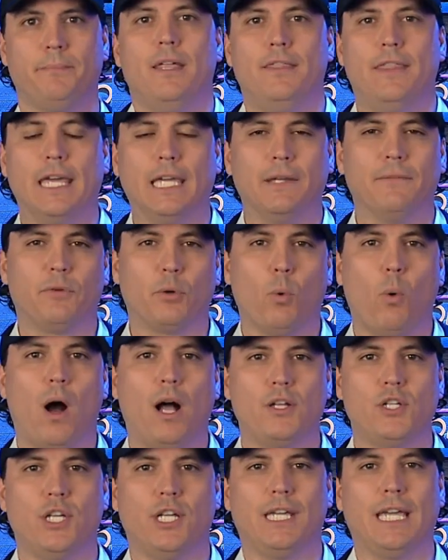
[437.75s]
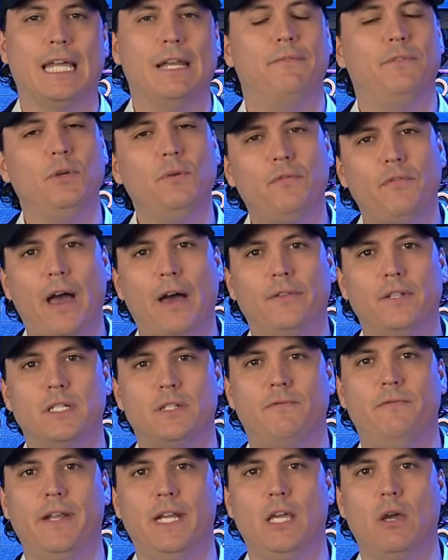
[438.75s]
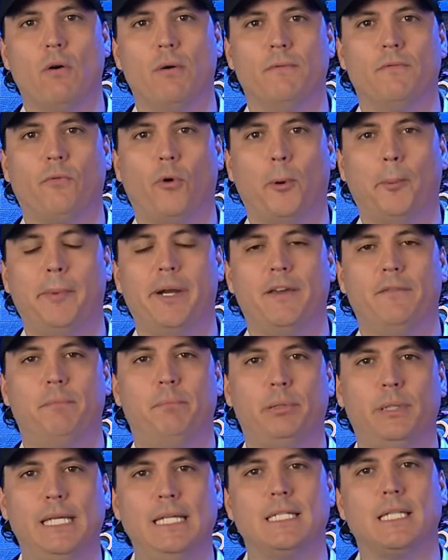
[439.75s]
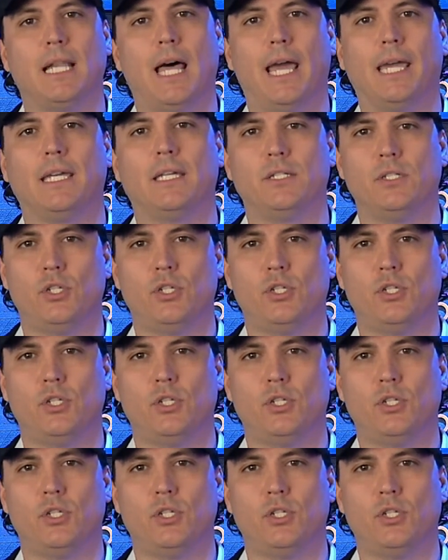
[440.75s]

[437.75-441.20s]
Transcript: Thank you for watching, and if you found this video informative, please like,